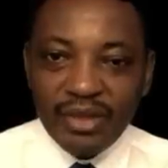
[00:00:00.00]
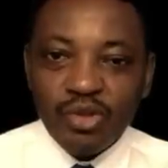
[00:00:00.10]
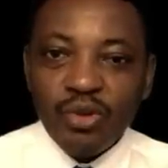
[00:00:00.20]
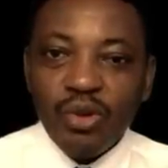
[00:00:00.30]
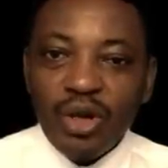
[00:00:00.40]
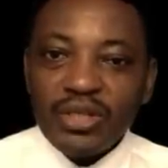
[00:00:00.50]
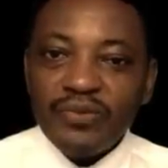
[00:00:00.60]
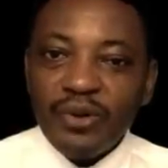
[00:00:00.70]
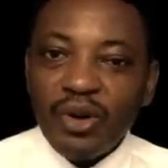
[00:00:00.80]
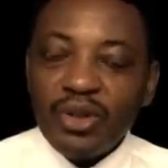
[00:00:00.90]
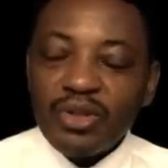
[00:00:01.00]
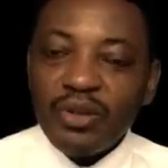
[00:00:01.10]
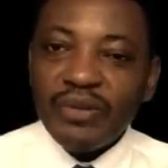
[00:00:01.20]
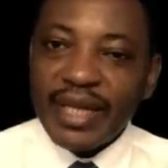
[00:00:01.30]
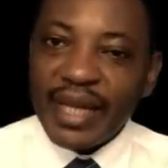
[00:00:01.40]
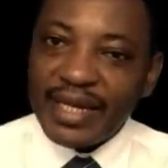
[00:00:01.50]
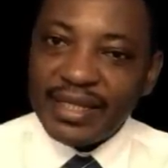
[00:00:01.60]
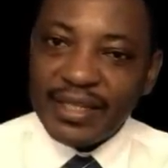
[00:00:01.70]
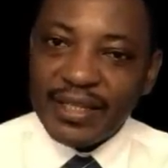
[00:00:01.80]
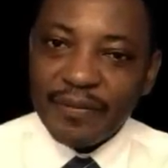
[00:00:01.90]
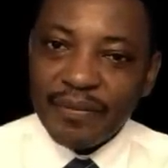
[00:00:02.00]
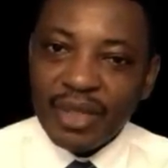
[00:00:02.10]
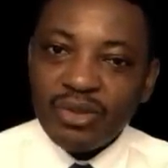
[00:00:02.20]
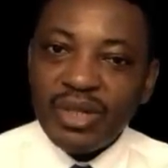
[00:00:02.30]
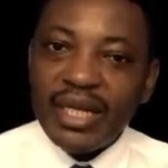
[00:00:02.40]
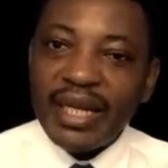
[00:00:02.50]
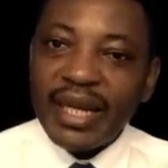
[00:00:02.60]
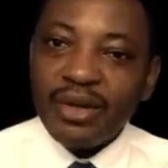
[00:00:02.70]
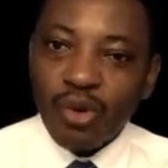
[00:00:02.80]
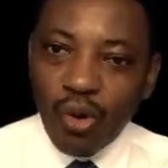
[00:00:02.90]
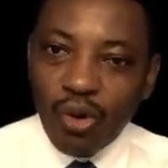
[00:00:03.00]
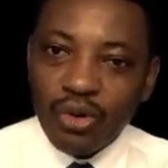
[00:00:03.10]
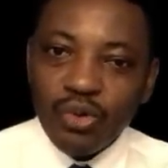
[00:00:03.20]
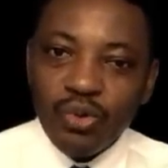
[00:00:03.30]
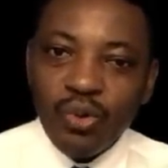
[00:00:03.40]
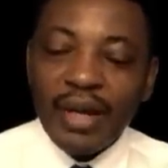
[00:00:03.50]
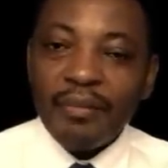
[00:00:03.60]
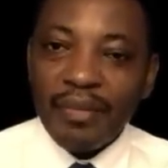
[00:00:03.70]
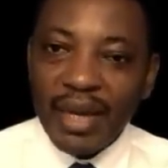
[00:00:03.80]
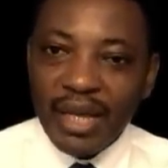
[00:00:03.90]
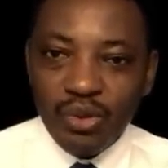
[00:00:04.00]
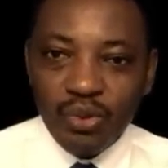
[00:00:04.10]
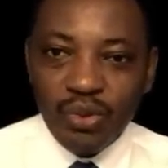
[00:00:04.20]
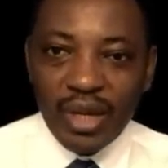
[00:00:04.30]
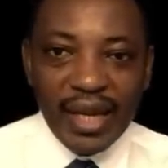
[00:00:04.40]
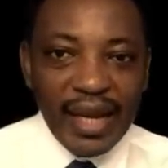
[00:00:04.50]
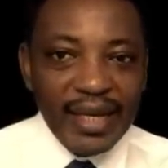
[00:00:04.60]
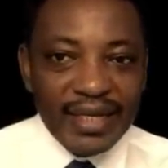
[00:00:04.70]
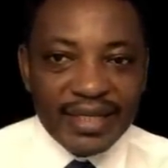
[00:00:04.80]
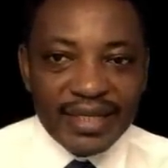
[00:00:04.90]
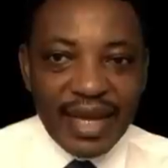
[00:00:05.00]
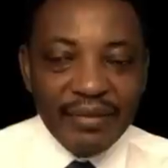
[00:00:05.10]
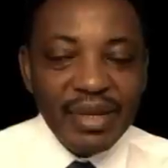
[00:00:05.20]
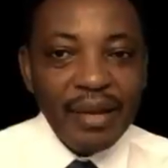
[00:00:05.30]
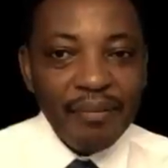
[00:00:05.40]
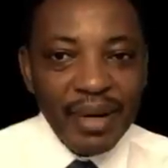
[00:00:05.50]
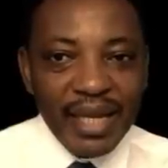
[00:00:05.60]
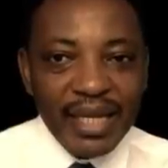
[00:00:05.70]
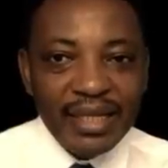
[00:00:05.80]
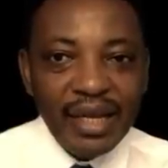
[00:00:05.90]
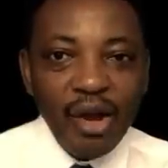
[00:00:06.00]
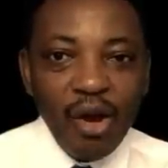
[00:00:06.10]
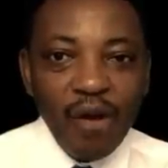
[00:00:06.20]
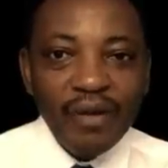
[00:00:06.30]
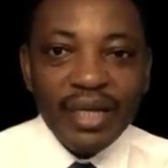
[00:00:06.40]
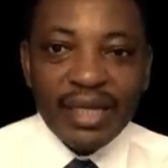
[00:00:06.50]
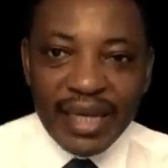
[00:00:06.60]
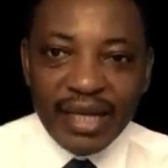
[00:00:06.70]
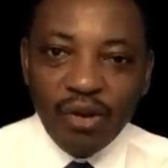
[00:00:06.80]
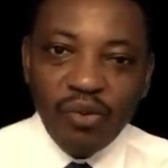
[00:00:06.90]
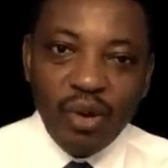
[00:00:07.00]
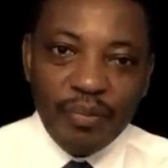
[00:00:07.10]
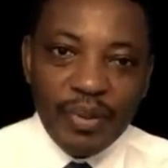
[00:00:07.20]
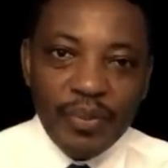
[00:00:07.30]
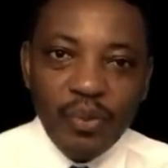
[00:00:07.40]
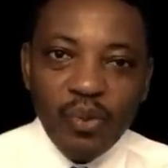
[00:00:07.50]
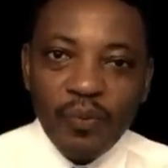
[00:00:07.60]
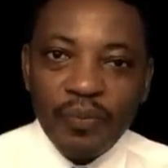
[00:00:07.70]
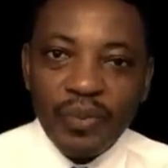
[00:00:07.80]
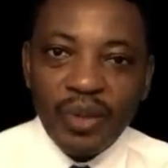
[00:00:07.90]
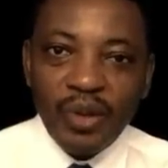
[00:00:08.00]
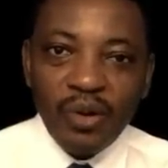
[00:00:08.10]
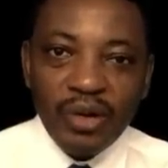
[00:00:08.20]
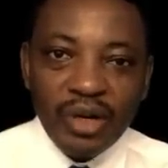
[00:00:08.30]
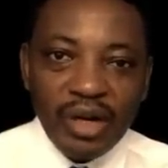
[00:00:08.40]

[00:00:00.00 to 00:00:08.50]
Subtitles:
to lose focus of reality so that they can con you and play you, and this time they are playing over the death of our people on the